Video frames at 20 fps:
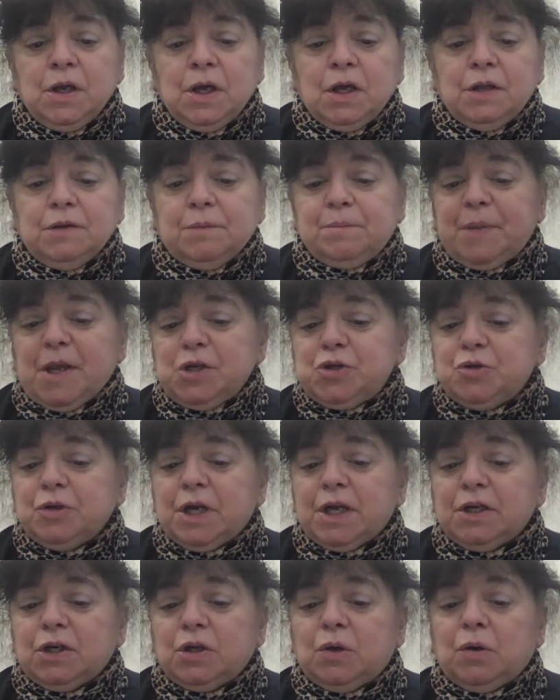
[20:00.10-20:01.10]
the
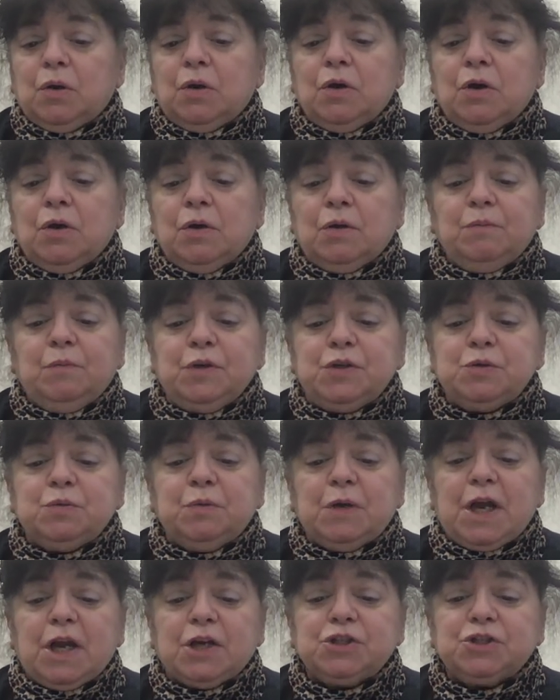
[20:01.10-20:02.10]
Patriotic Call, which
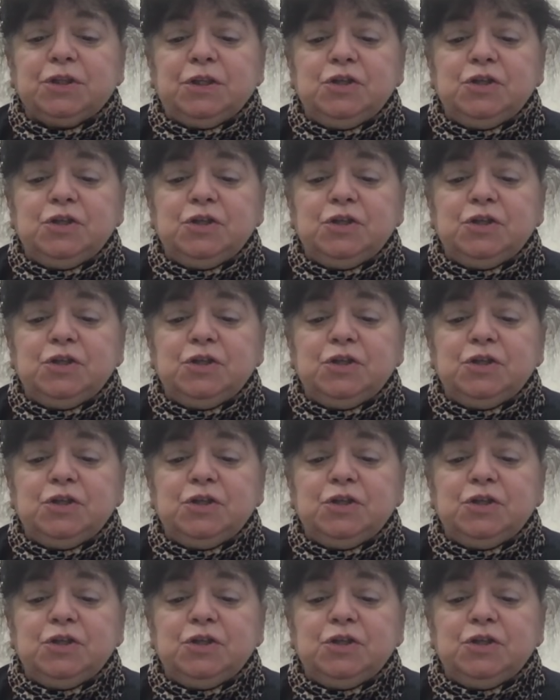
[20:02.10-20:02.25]
actually